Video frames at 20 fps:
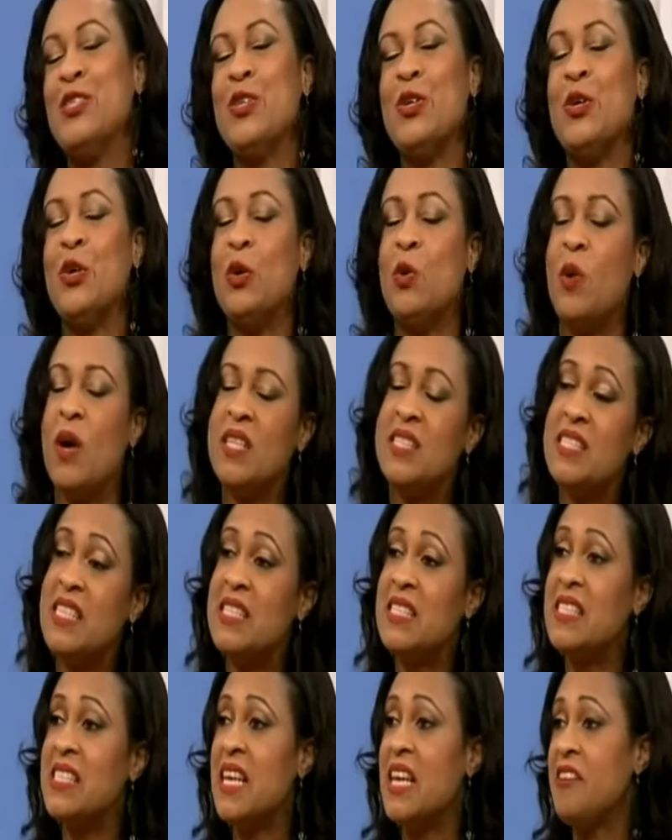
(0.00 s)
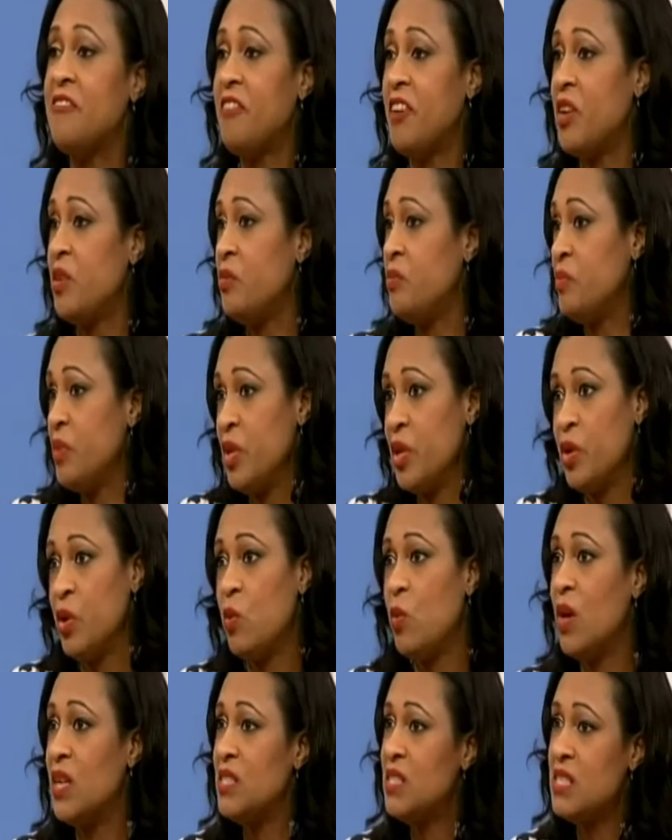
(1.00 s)
So once it's safe and, you
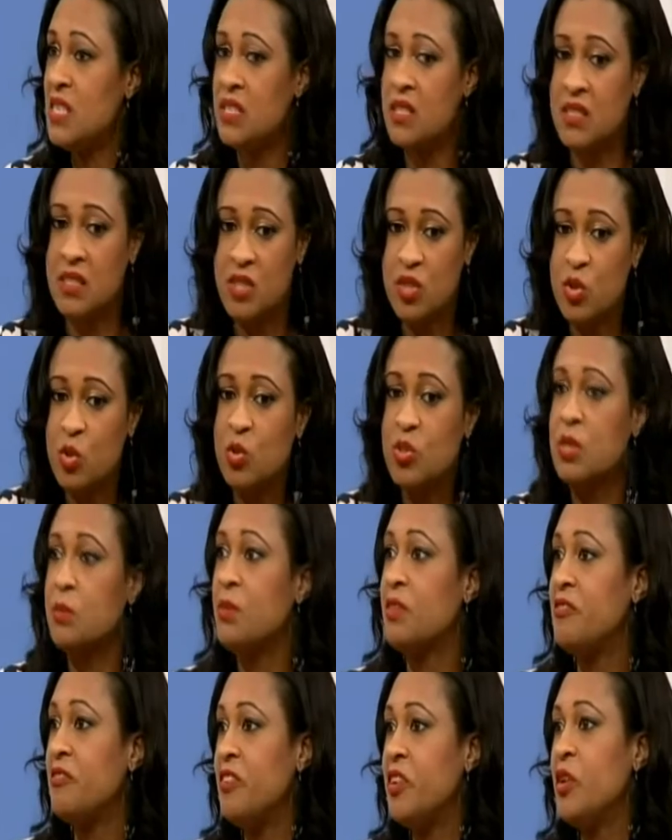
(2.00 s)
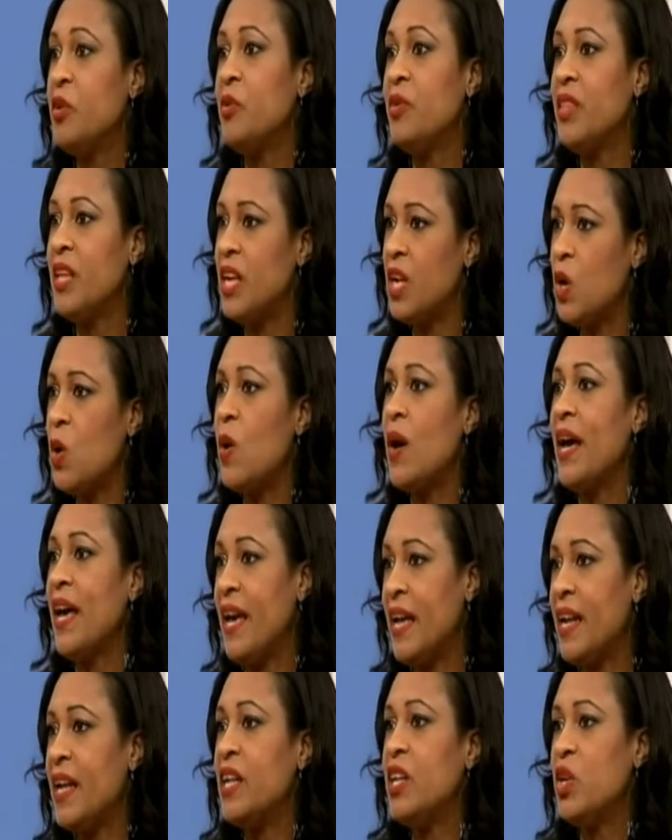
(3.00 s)
know, once it's suitable for you, then go
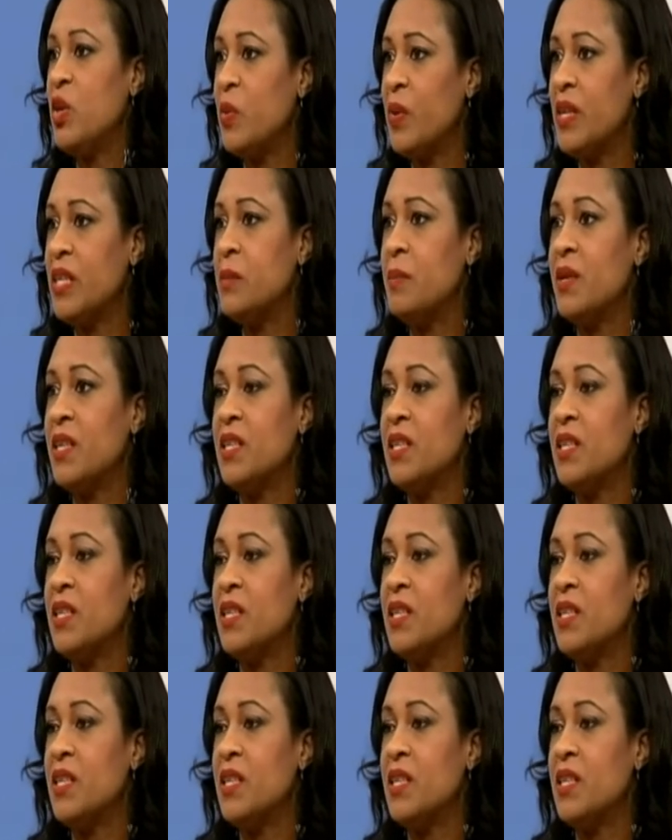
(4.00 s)
ahead and do it.